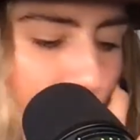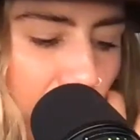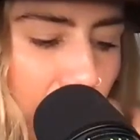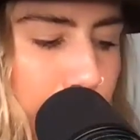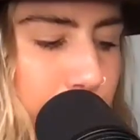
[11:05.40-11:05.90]

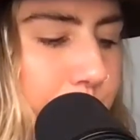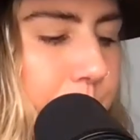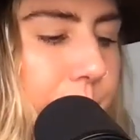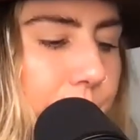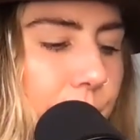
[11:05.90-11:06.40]
So
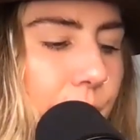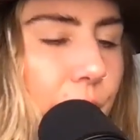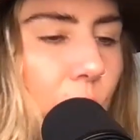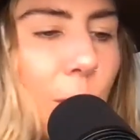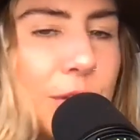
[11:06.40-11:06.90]

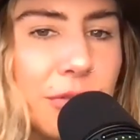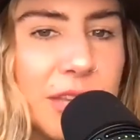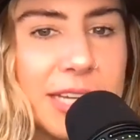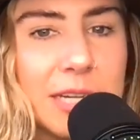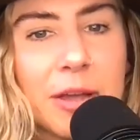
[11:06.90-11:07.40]
when you're
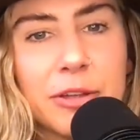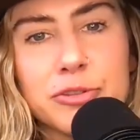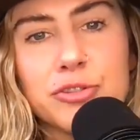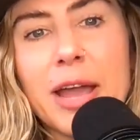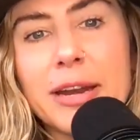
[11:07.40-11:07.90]
thinking about your
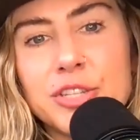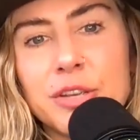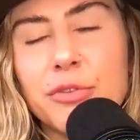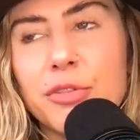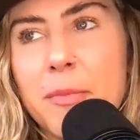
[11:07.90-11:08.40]

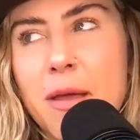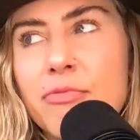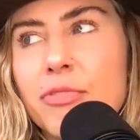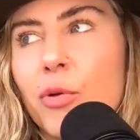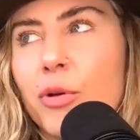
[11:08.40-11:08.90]
strategy for the
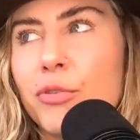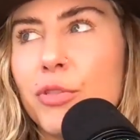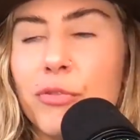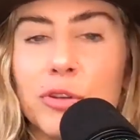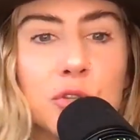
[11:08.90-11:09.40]
month or for
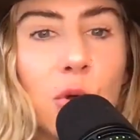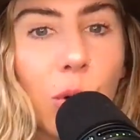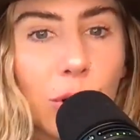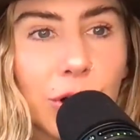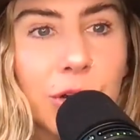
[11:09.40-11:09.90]
the first
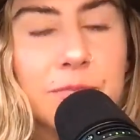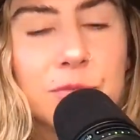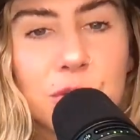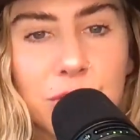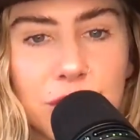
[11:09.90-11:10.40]
quarter,
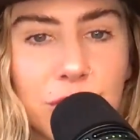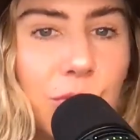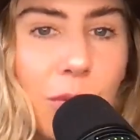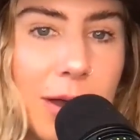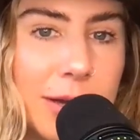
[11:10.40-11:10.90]
so
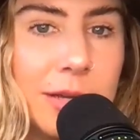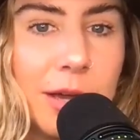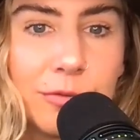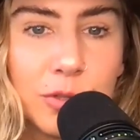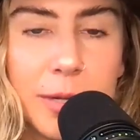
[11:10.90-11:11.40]
Q1
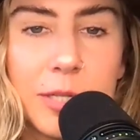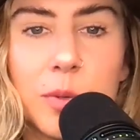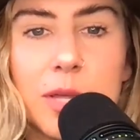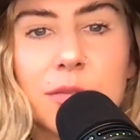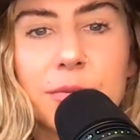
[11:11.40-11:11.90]
of
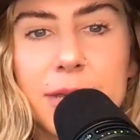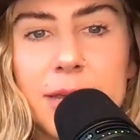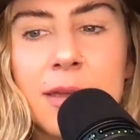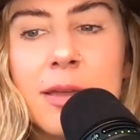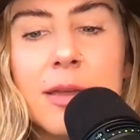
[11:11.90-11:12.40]

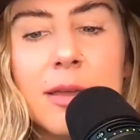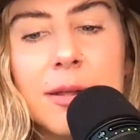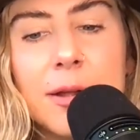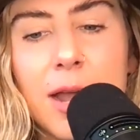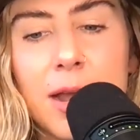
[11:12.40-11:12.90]
2023,
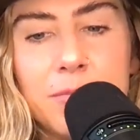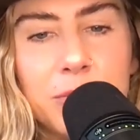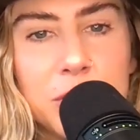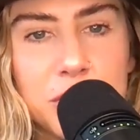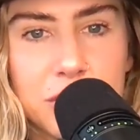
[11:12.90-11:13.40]
um,
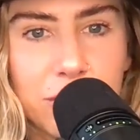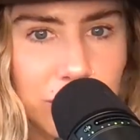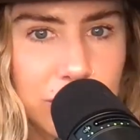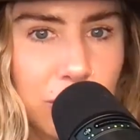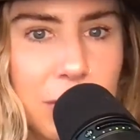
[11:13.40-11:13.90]
which is the
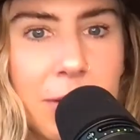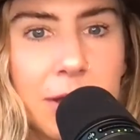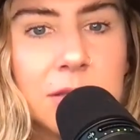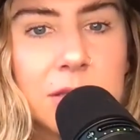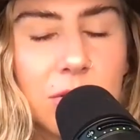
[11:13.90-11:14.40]
first three
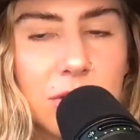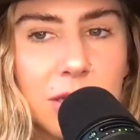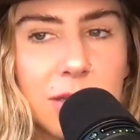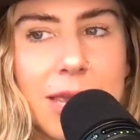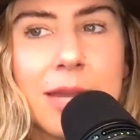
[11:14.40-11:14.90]
months, so
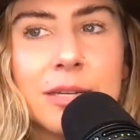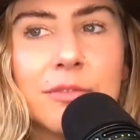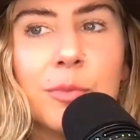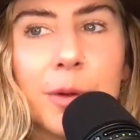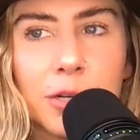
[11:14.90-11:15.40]
till the end
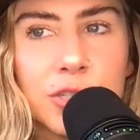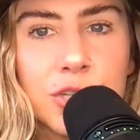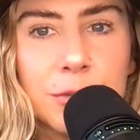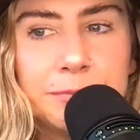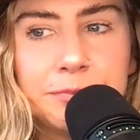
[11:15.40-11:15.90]
of March,